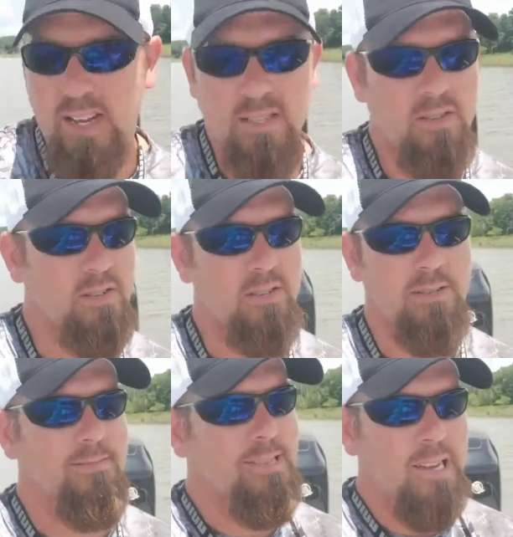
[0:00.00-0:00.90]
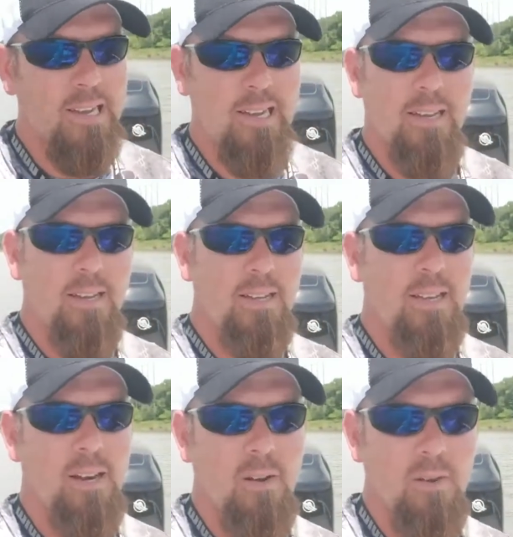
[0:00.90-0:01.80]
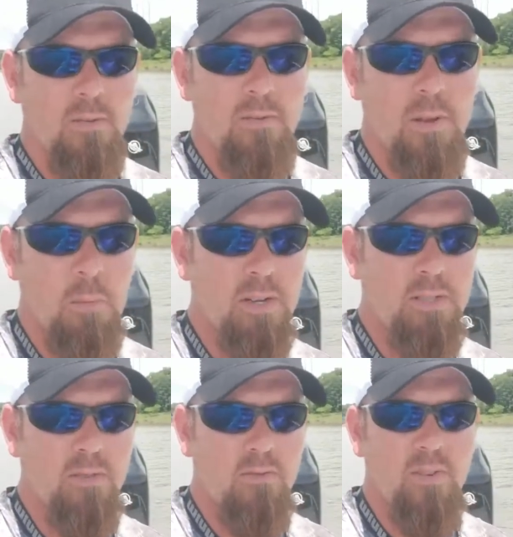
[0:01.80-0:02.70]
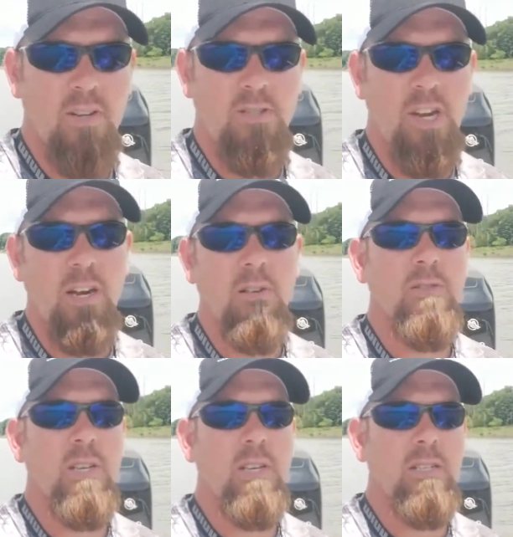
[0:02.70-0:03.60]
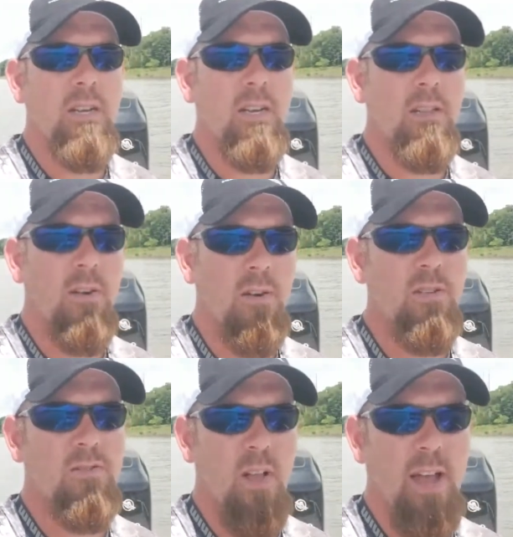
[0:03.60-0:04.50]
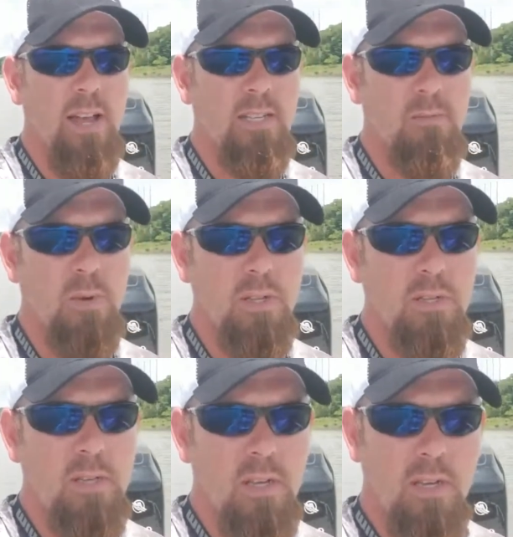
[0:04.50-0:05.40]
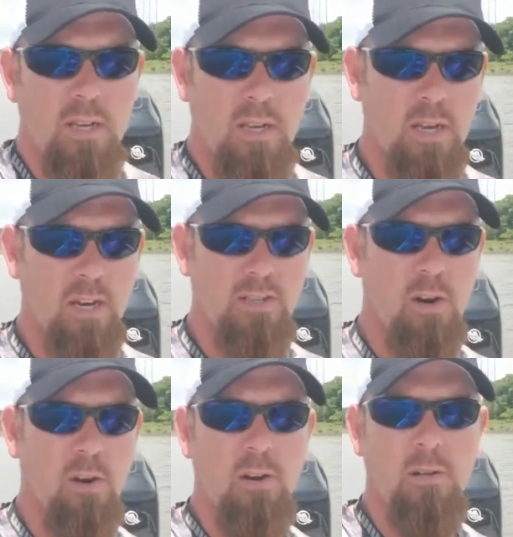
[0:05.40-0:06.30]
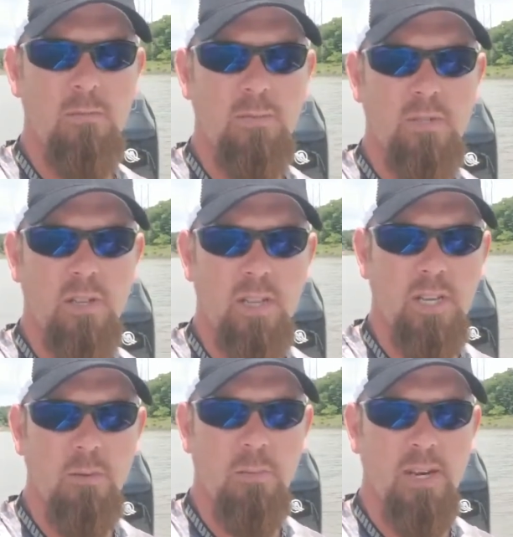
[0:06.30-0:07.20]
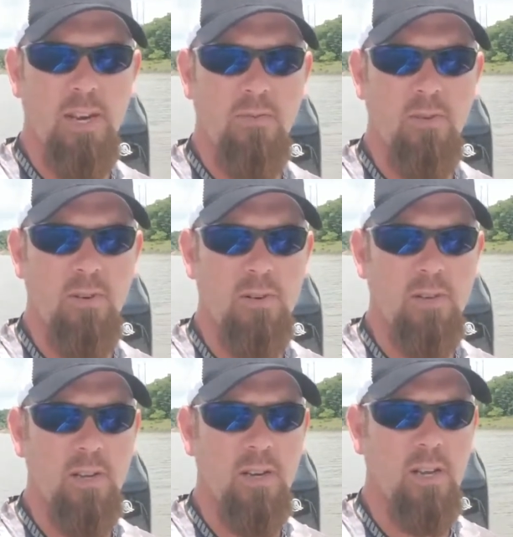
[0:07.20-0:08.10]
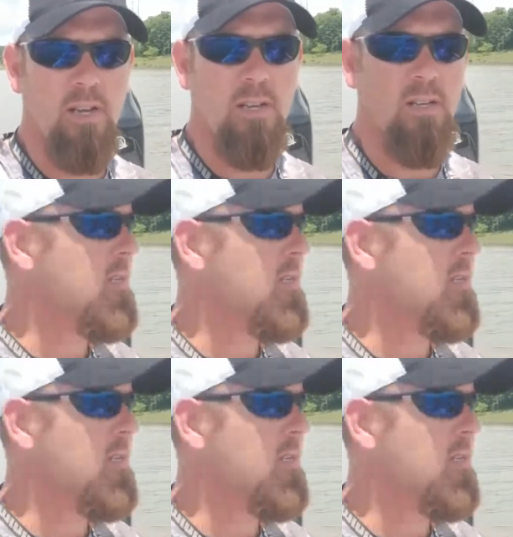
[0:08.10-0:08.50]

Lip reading: has just a bunch of channels in it. There is flatheads, but you got to target them just a little bit different than the